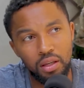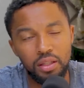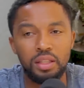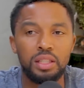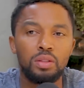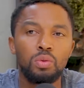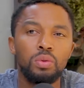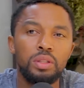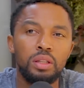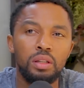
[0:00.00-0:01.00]
In the sense of,
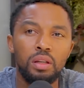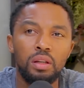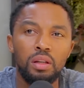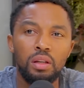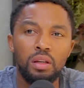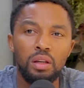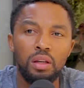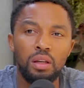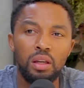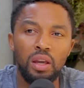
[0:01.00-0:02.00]

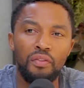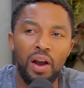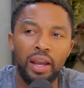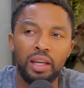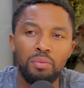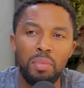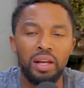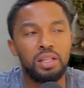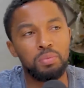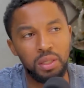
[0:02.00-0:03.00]
if I can
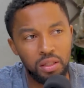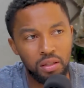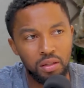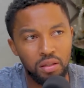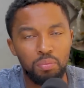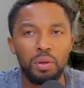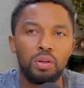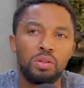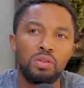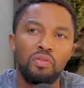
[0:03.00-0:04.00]
manage me
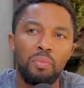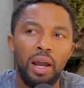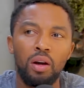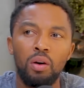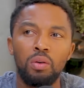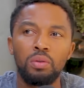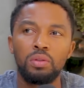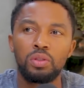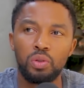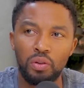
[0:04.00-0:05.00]
because of my
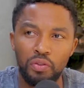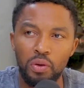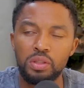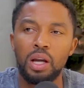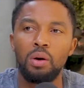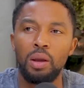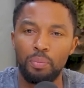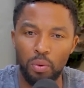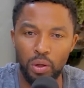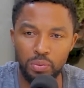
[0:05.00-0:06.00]
own shortfalls, how I
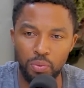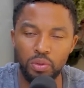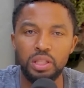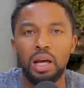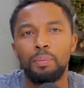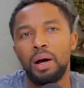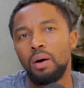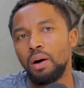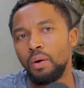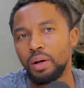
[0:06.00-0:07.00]
was brought up,
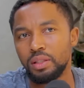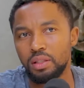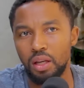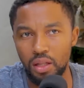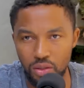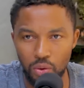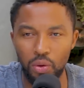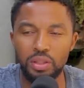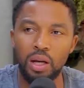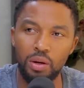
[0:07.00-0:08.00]
how I was
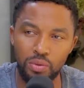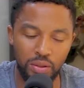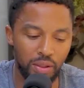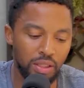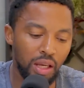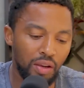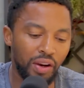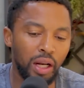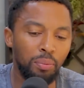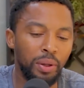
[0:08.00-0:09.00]
taught, how I was what, if
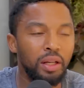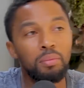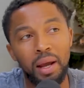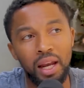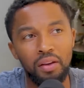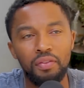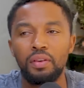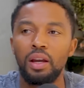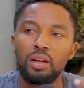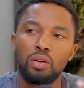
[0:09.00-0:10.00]
I can bring it in my life
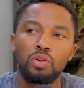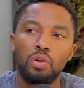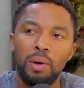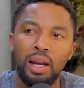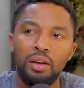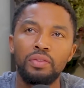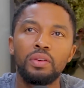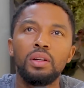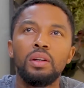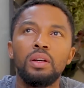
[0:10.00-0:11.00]
and control my life,
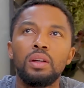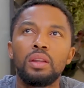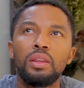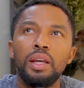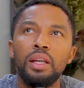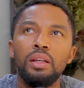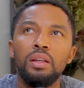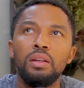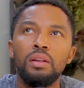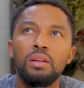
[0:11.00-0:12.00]

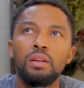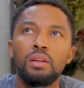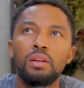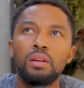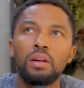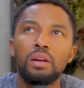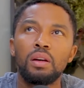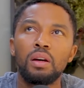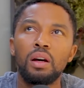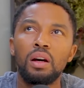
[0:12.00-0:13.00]
then
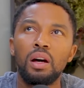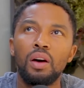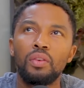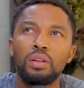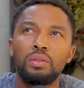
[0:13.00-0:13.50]
I've got